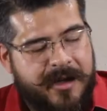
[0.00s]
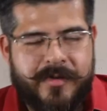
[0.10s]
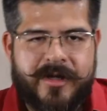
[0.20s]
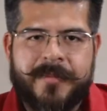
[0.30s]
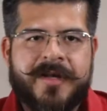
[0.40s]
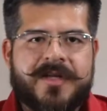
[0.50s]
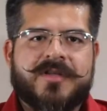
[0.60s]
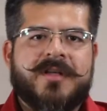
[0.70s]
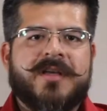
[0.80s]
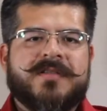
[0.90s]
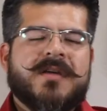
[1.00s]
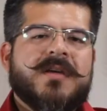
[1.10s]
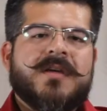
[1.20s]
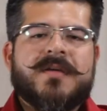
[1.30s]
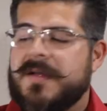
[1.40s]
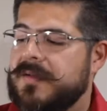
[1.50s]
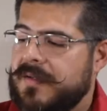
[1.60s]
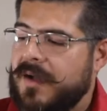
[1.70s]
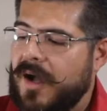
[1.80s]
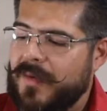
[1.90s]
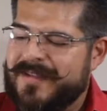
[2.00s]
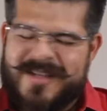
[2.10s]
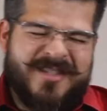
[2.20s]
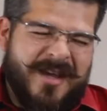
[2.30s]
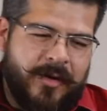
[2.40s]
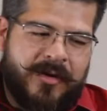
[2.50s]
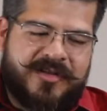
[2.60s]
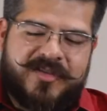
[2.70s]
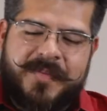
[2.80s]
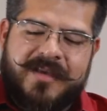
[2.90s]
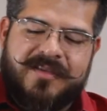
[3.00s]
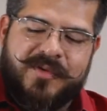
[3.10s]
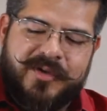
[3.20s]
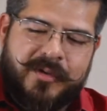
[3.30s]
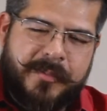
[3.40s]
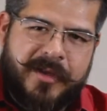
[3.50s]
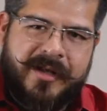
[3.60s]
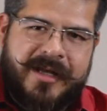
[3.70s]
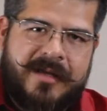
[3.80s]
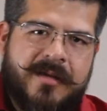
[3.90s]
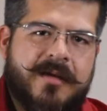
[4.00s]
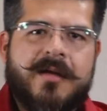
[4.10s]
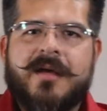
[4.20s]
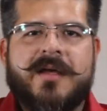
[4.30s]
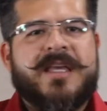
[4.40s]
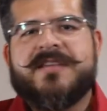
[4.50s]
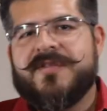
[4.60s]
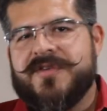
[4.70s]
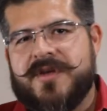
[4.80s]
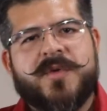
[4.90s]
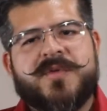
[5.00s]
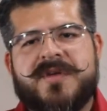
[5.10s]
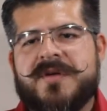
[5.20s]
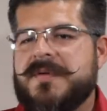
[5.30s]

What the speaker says: Our recommendation is always the charol, just because for durability, ease of use,